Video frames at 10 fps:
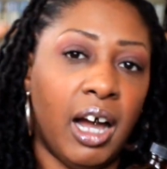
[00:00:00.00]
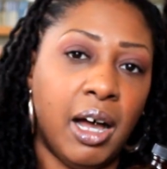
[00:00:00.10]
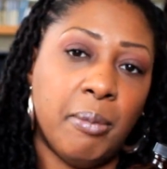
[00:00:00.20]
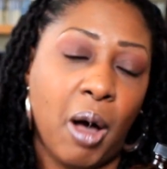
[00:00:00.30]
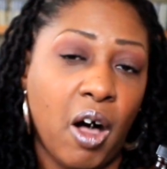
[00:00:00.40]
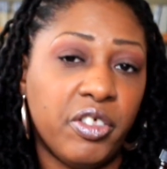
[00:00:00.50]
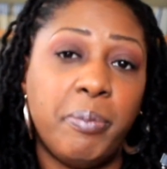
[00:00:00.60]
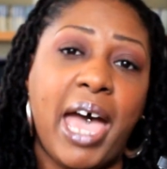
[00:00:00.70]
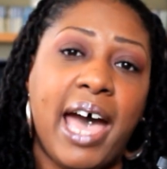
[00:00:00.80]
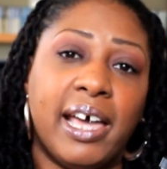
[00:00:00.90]
all the
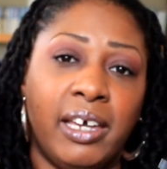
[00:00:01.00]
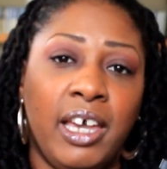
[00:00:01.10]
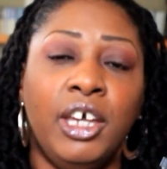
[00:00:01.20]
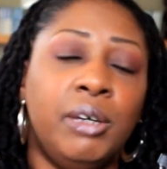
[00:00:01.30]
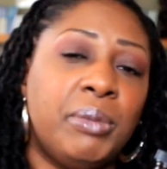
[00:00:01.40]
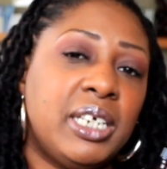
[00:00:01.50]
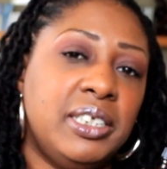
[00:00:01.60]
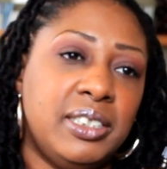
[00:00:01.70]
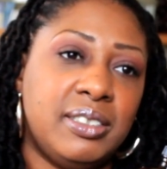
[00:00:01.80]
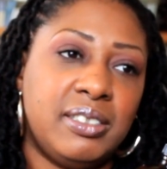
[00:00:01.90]
back
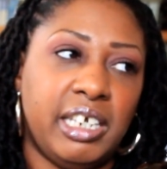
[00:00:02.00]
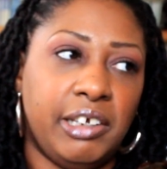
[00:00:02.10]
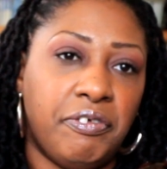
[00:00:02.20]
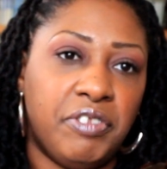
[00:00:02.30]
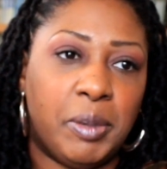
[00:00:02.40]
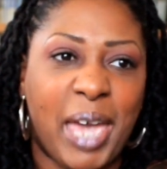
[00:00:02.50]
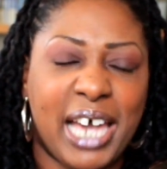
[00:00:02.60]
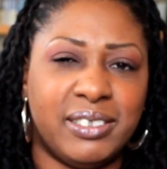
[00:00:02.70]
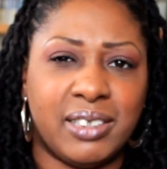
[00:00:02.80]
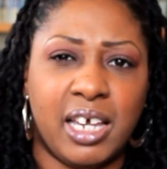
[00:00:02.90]
because if the
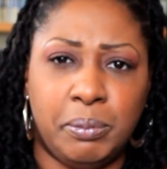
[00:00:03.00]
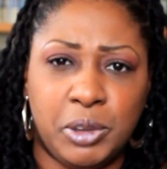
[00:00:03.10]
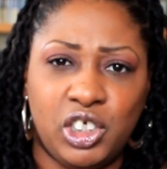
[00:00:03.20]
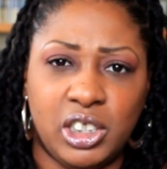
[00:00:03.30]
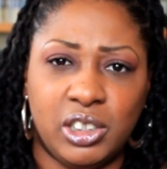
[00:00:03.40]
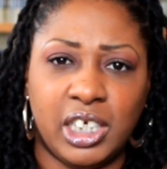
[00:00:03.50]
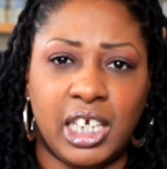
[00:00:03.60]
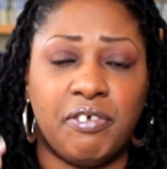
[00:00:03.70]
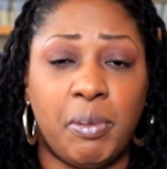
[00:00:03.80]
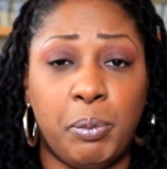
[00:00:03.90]
back is kind of bushy
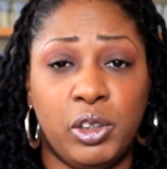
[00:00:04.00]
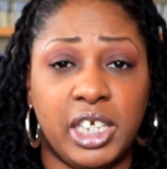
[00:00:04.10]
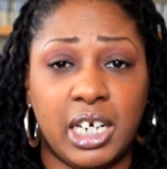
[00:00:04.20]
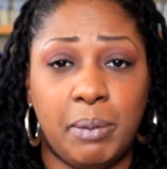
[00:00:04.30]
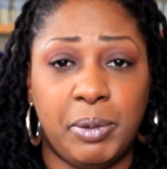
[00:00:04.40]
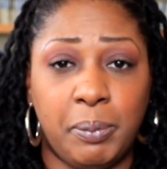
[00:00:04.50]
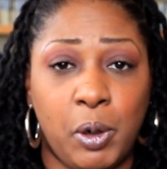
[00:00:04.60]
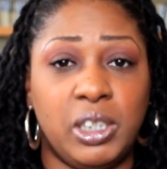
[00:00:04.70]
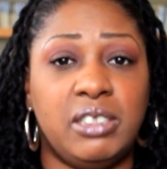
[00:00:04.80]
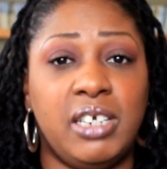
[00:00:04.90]
looking, if I'm pulling it up in a
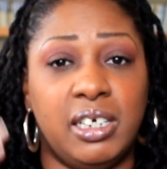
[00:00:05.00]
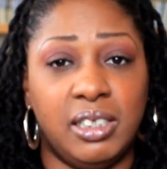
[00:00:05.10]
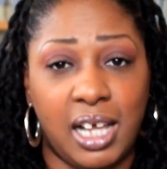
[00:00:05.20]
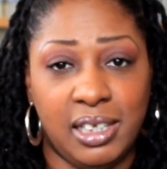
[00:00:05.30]
ponytail,